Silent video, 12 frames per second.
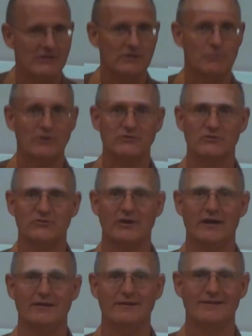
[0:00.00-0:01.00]
And the ones who
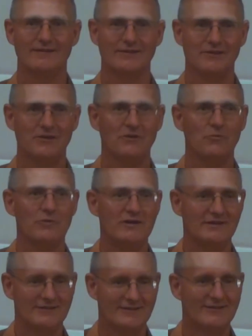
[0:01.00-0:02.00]
said,
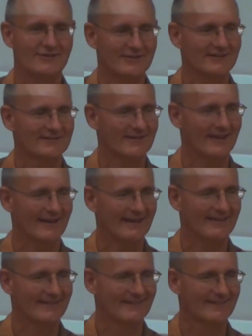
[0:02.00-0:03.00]
we need to kill this guy.